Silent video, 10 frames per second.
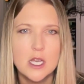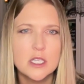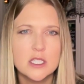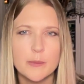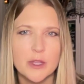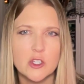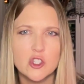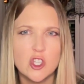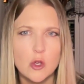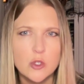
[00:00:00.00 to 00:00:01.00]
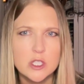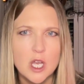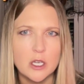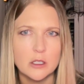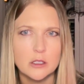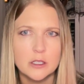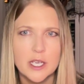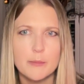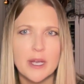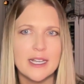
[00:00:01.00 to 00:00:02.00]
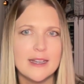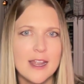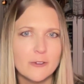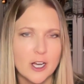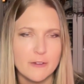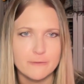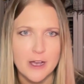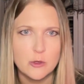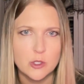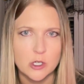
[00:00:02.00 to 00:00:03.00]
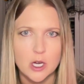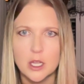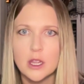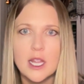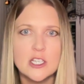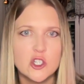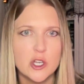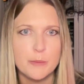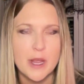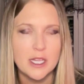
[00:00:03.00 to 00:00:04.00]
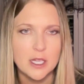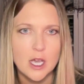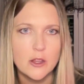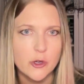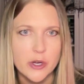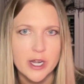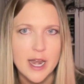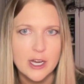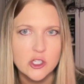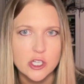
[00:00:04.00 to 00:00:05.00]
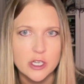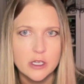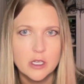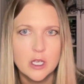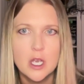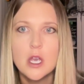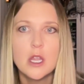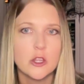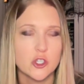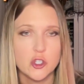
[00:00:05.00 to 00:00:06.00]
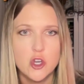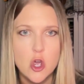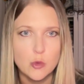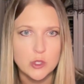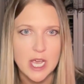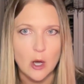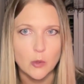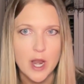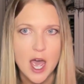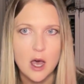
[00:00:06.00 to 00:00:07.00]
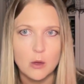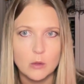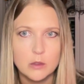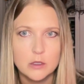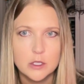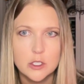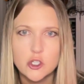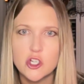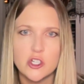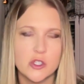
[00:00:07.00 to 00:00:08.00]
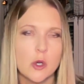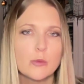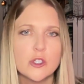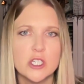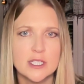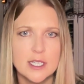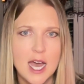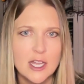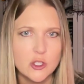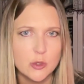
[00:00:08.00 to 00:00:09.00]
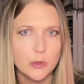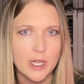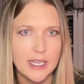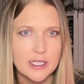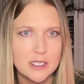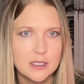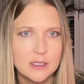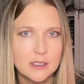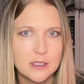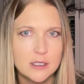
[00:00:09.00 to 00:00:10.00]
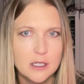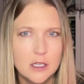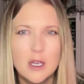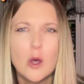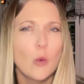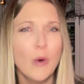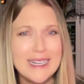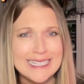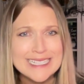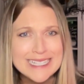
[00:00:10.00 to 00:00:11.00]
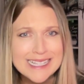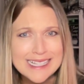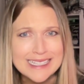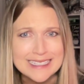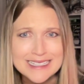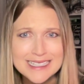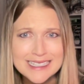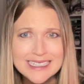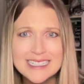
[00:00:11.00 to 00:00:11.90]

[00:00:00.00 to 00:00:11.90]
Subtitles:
Something so subtle, it might never have found her unless she'd made the other connection. There's no doubt now. She just hopes she's not too late." What is this?